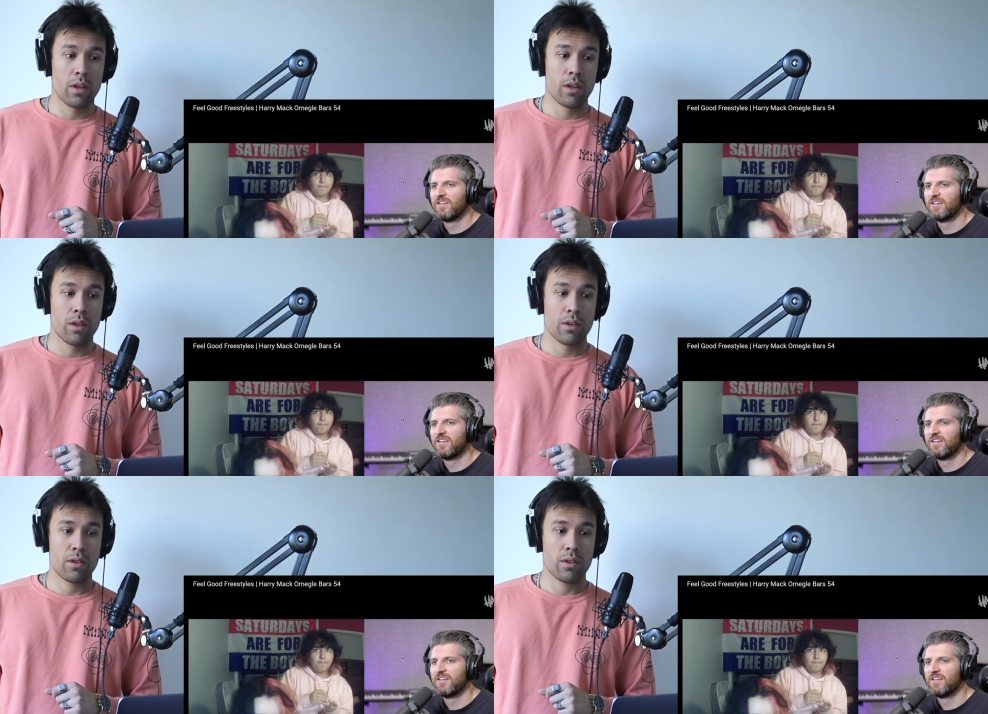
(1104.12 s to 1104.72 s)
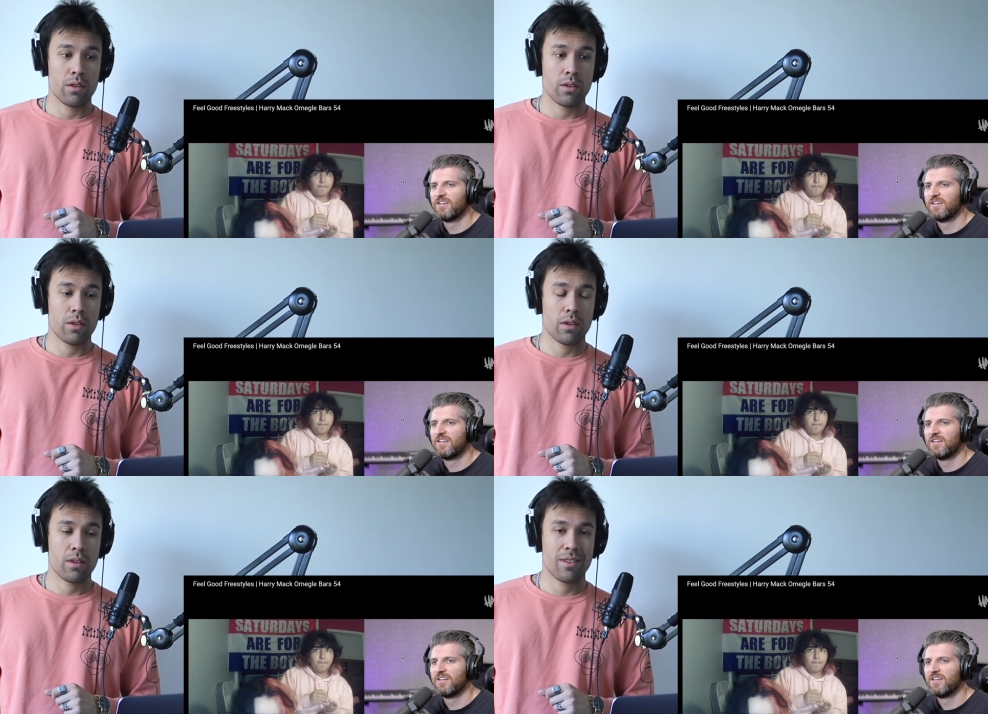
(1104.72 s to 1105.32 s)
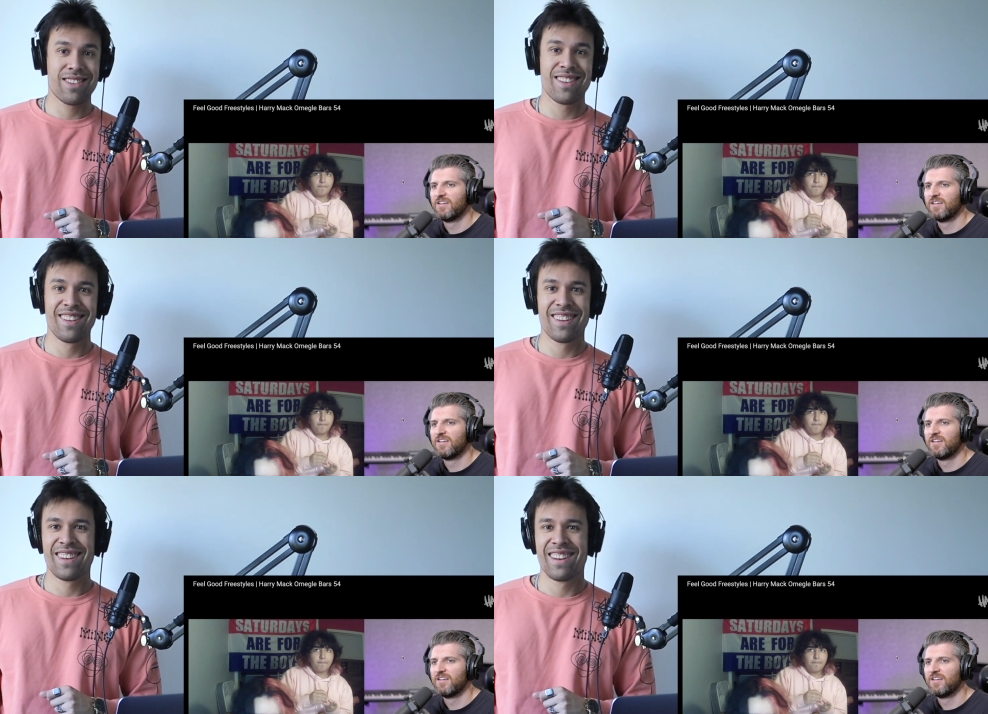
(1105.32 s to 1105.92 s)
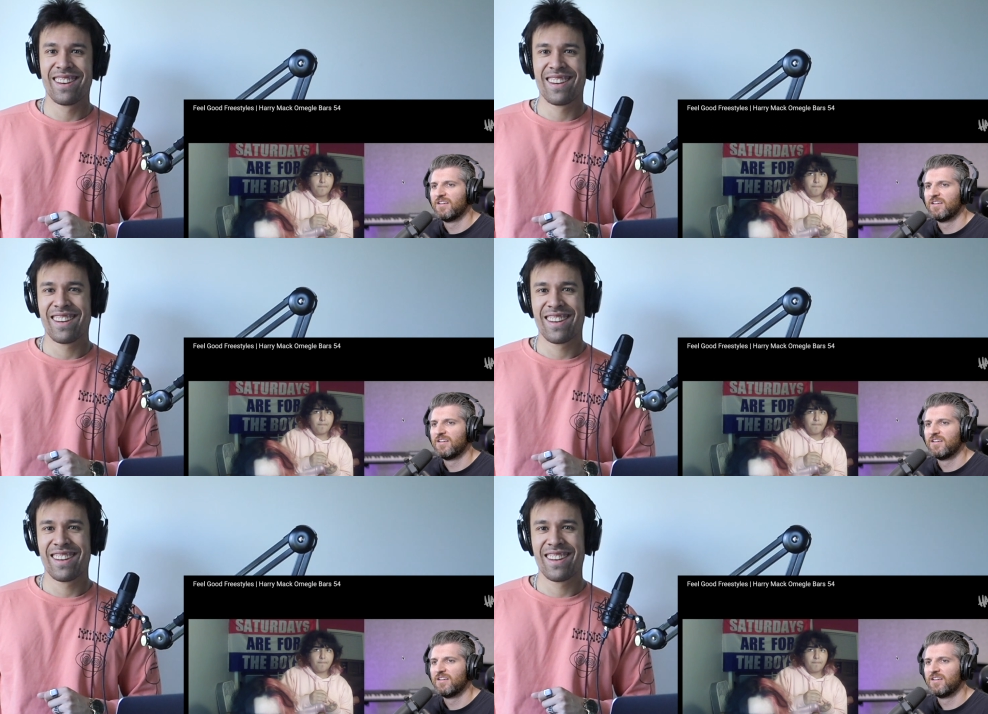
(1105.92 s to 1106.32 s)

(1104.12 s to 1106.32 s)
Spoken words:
(no one is talking)